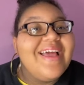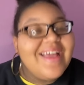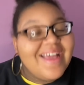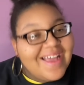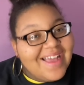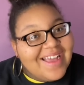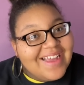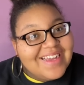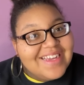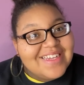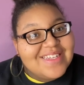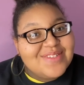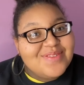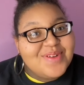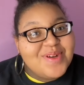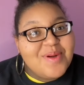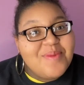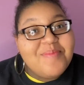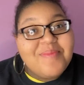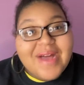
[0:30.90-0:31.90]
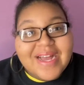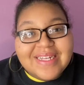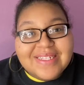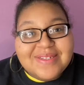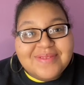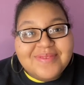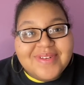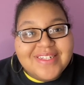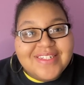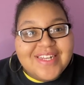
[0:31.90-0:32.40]
Hi guys, welcome back
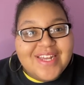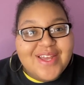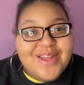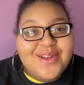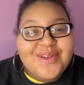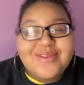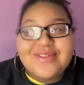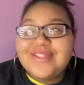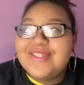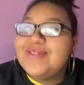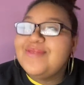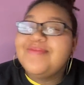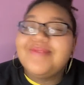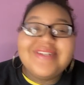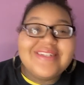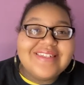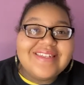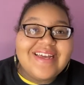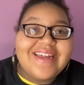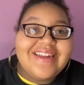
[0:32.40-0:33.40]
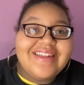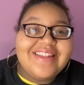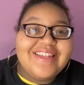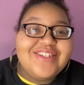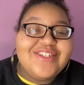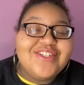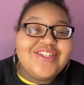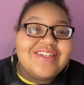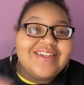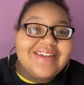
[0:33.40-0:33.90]
to my channel. I'm super excited
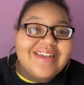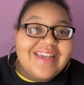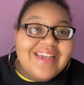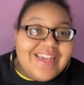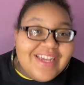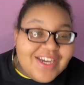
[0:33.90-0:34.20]
that you're here.